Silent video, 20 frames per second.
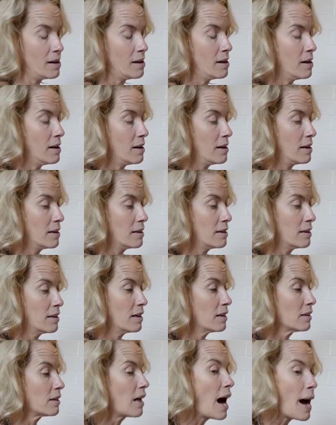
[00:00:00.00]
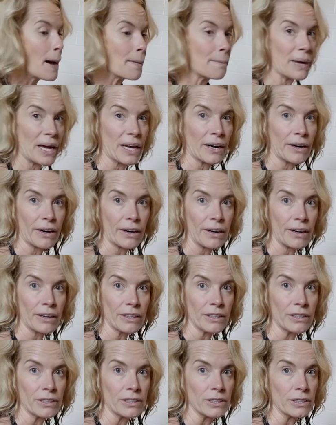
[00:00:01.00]
uh, a lot better.
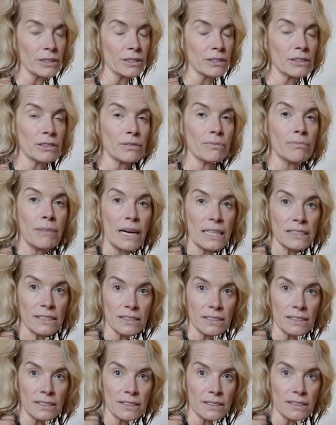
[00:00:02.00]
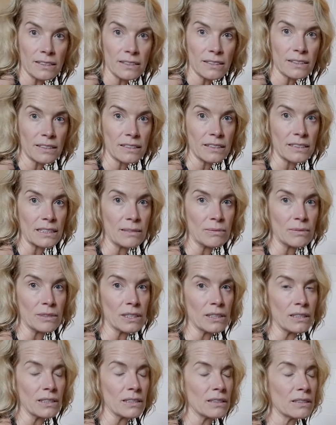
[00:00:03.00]
Your, your muscles seem
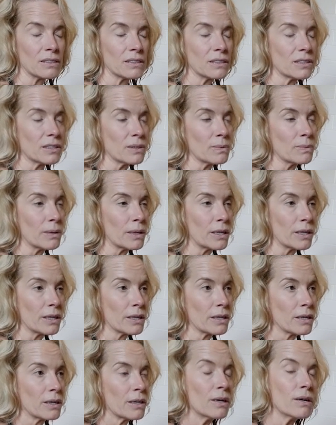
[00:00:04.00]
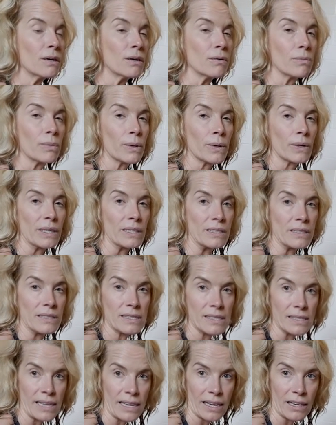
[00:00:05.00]
to, to work more in
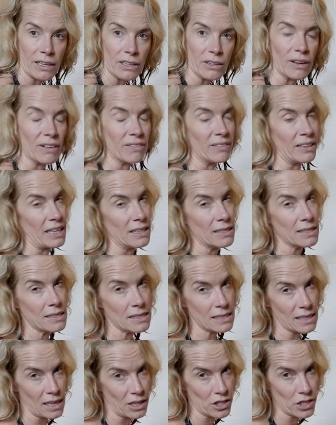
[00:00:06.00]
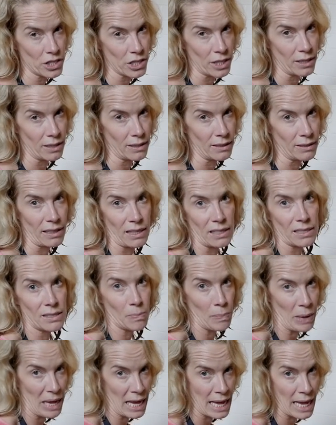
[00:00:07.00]
sync, you have less tension, less
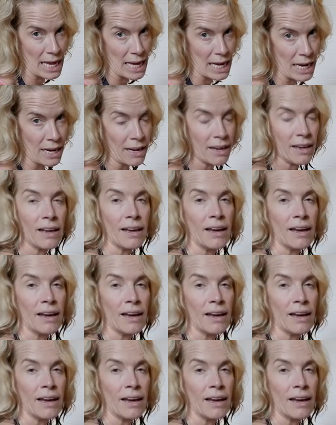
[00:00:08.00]
pain,